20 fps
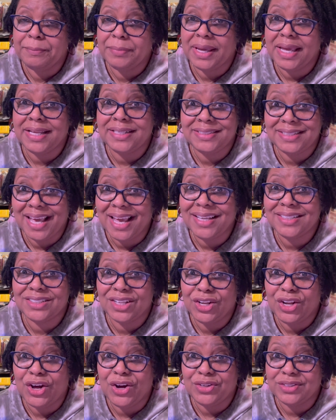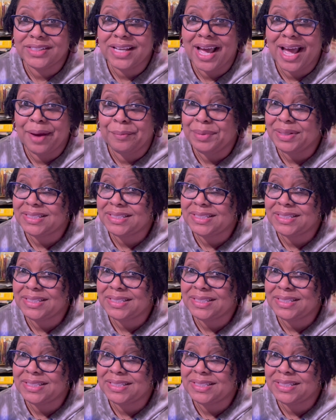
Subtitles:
it takes a long time.